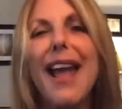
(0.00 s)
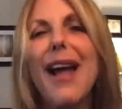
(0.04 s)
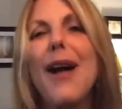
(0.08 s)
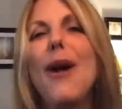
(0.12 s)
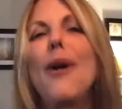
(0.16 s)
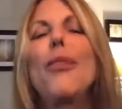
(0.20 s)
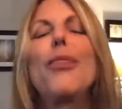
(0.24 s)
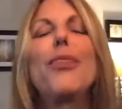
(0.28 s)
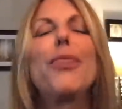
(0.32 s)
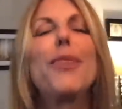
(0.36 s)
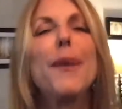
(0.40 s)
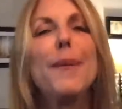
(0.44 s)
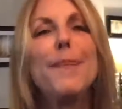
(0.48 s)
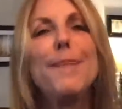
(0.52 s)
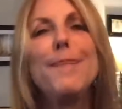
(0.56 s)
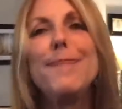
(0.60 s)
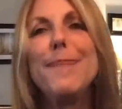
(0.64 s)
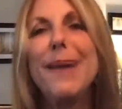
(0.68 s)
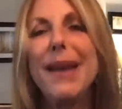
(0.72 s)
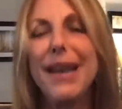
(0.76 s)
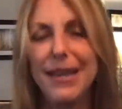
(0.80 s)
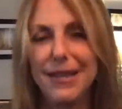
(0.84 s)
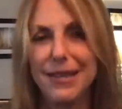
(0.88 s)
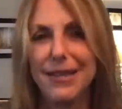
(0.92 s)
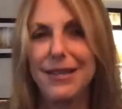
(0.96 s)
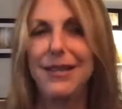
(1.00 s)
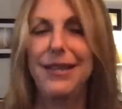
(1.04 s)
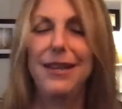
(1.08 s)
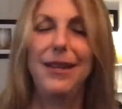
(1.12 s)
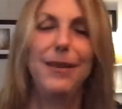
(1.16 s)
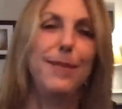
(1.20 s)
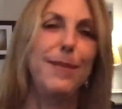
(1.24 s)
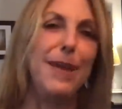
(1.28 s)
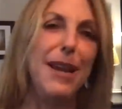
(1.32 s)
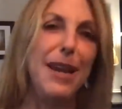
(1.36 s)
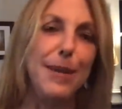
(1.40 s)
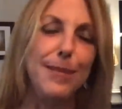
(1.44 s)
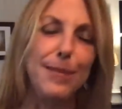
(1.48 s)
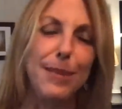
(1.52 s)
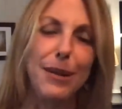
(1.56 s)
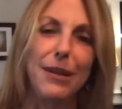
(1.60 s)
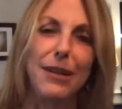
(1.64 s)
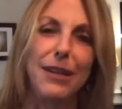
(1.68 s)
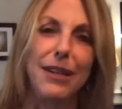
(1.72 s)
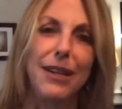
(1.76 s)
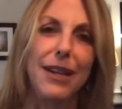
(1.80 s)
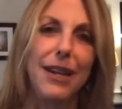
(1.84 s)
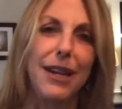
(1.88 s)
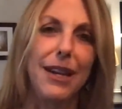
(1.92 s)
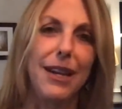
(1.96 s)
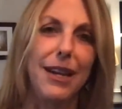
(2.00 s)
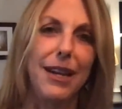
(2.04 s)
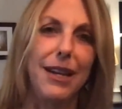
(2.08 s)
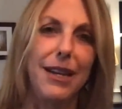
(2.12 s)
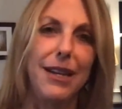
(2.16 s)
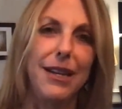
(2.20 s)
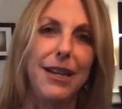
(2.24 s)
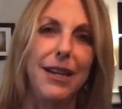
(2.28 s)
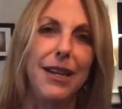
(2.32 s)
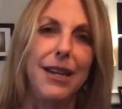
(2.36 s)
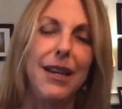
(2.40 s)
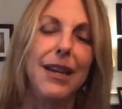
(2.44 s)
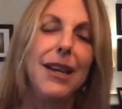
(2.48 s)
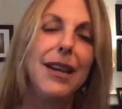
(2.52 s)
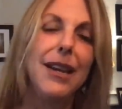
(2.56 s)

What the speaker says: out the best in people again.